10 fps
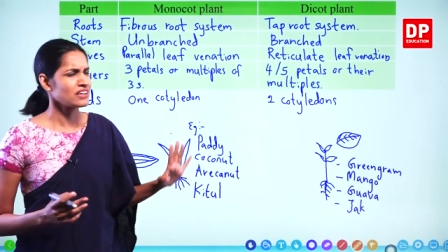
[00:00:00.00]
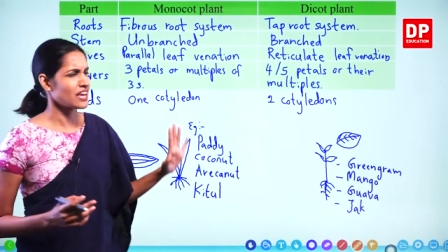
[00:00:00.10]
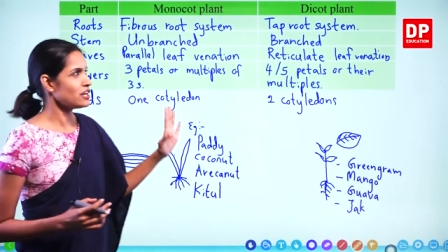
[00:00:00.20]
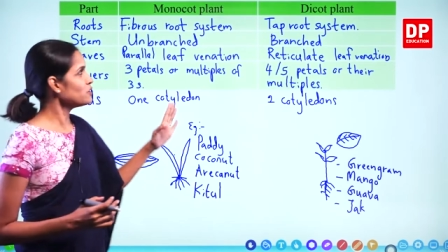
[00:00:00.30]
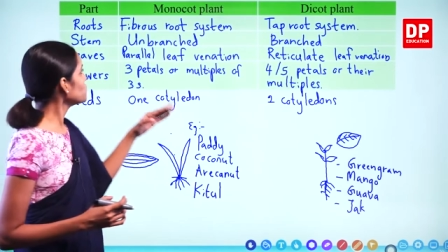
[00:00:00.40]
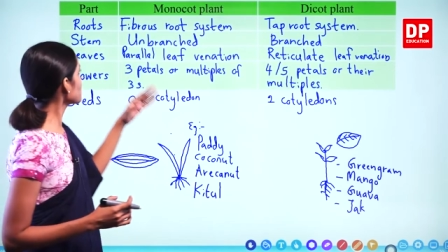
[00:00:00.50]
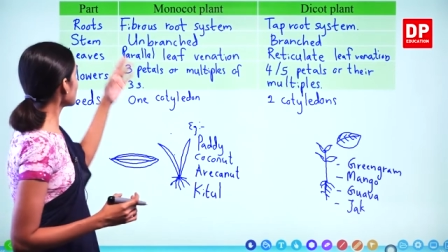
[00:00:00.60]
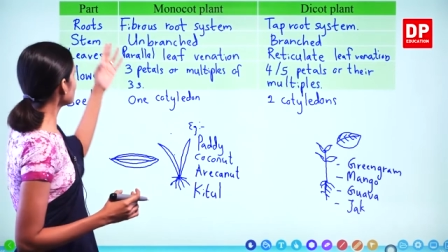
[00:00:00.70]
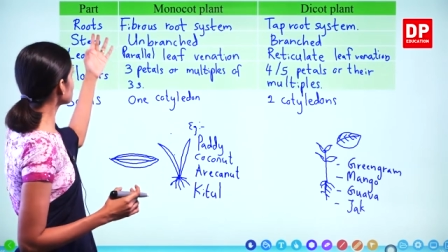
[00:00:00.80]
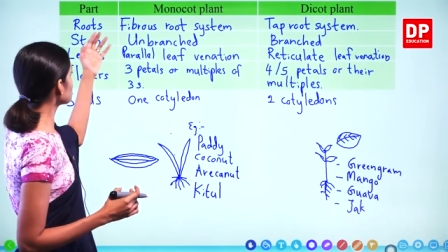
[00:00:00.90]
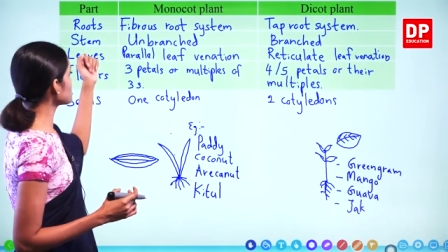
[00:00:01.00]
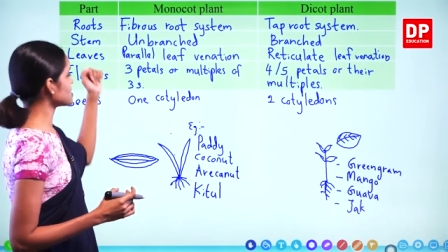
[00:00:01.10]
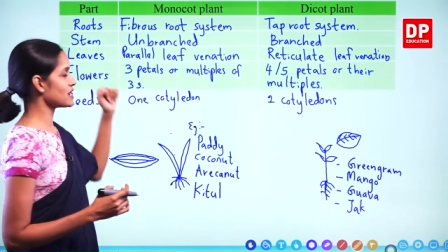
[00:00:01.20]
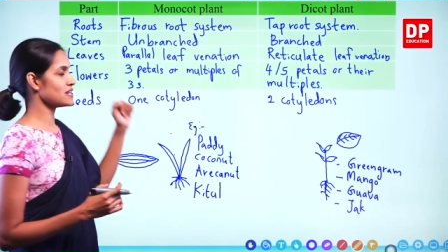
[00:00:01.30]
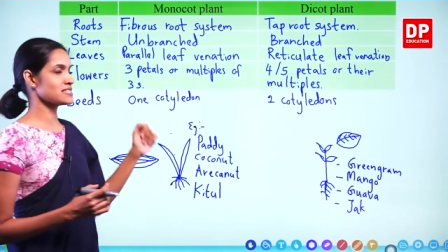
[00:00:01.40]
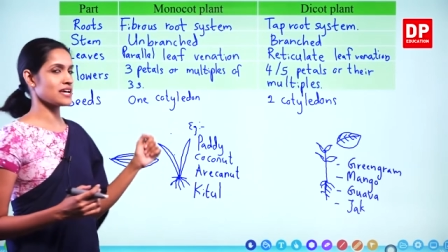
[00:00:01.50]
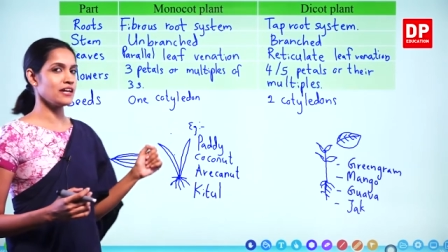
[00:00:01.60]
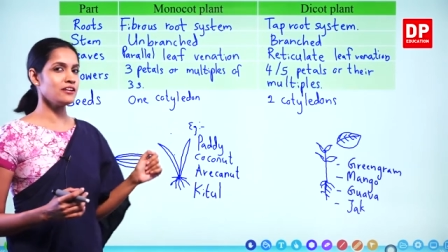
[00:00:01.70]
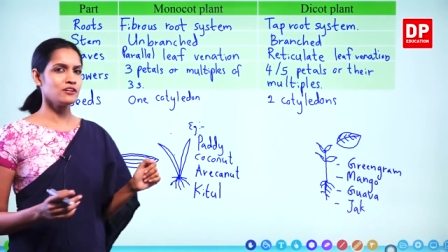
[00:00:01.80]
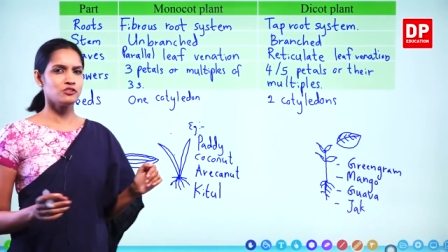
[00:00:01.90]
Can you look at the roots and
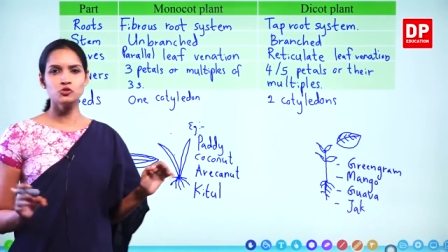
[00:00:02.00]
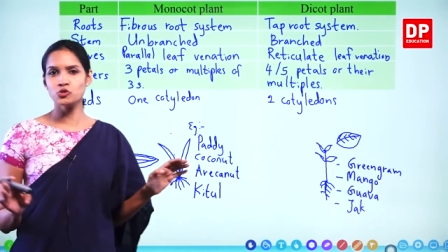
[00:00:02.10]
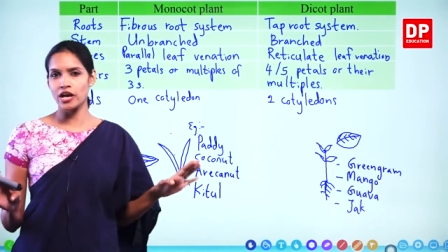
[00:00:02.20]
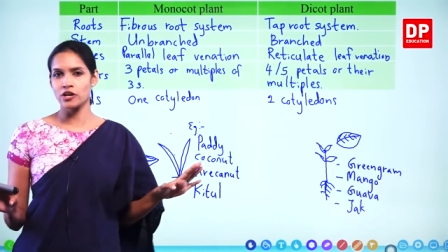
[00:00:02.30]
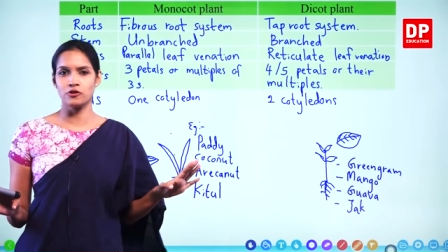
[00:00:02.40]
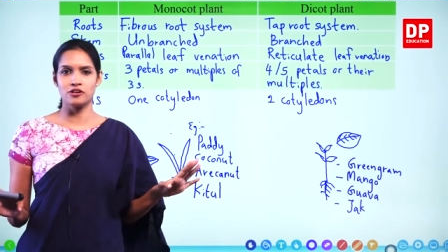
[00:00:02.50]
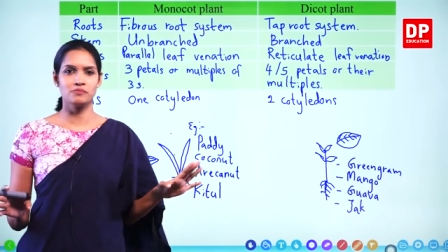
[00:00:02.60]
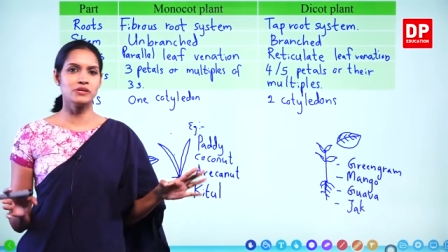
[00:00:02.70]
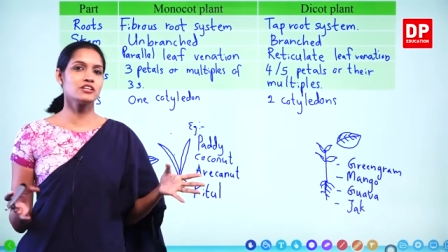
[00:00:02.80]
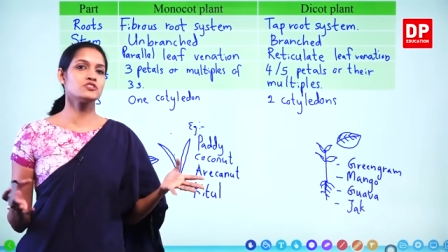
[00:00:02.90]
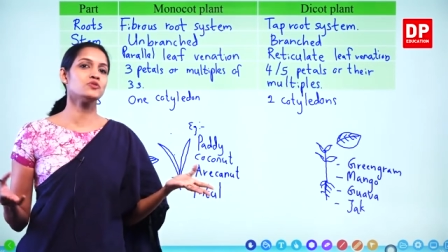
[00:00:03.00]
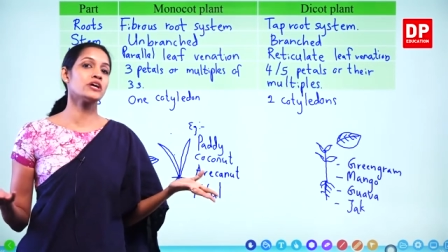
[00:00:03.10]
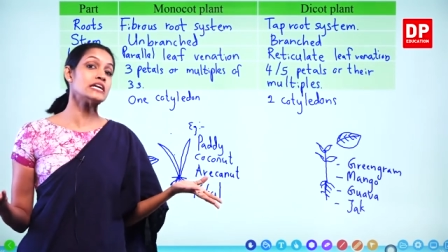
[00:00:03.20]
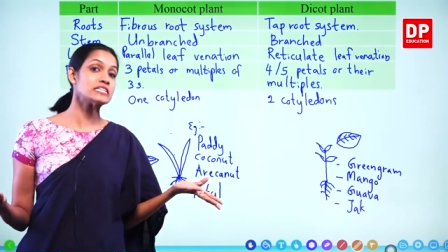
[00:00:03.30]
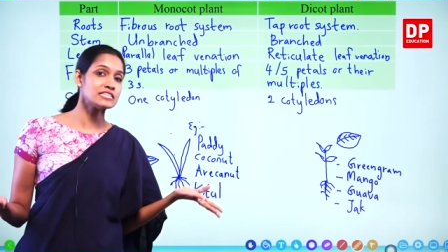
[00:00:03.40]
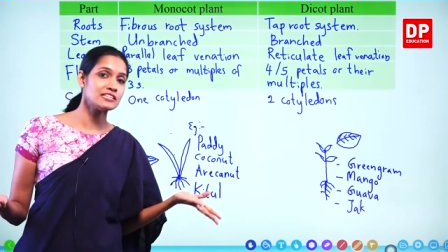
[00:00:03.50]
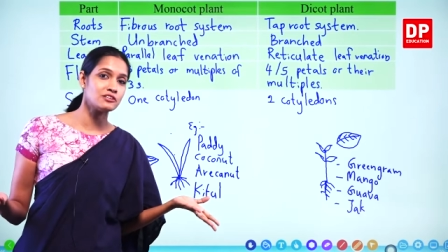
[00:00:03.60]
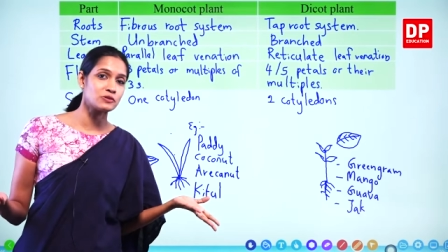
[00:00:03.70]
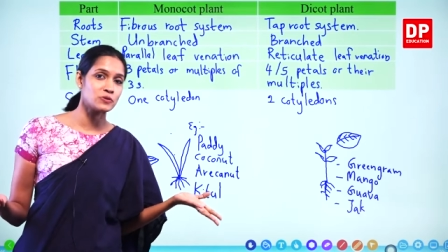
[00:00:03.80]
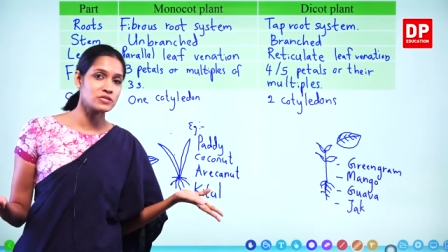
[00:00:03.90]
decide? You cannot, because you can't see
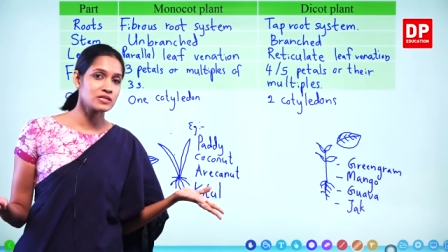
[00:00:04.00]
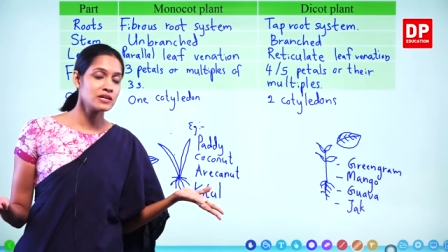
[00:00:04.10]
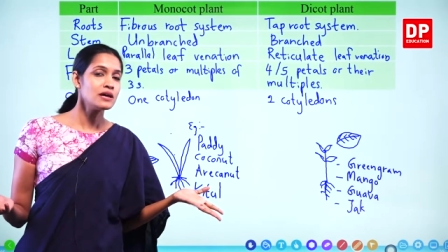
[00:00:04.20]
the roots.